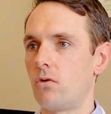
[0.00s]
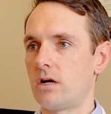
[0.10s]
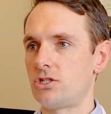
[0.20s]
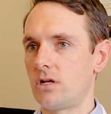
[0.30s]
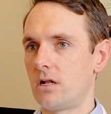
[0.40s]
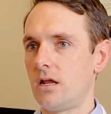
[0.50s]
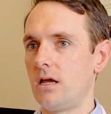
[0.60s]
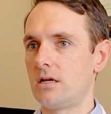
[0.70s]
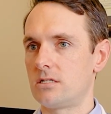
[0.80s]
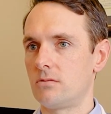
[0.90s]
question in
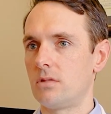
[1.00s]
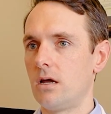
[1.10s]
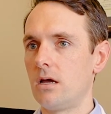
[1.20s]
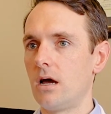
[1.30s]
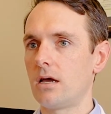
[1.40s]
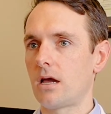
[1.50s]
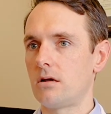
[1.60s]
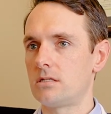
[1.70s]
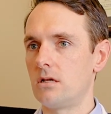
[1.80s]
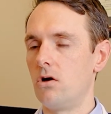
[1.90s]
clinic, and something I
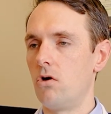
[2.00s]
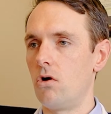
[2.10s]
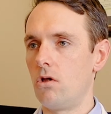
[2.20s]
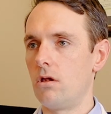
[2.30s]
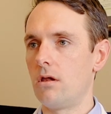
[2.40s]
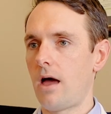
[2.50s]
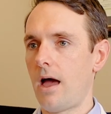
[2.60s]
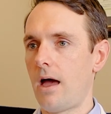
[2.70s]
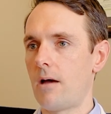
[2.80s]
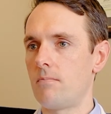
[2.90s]
cancel all
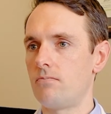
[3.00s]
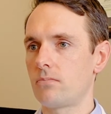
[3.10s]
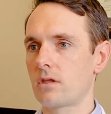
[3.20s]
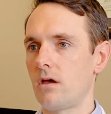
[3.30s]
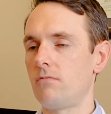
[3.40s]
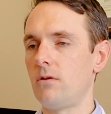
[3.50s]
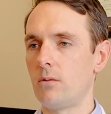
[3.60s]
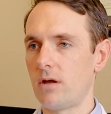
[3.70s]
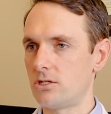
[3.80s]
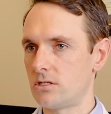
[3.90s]
female
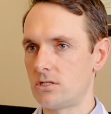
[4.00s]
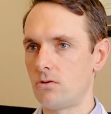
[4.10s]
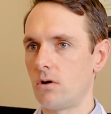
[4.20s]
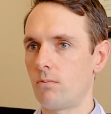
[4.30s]
patients who are...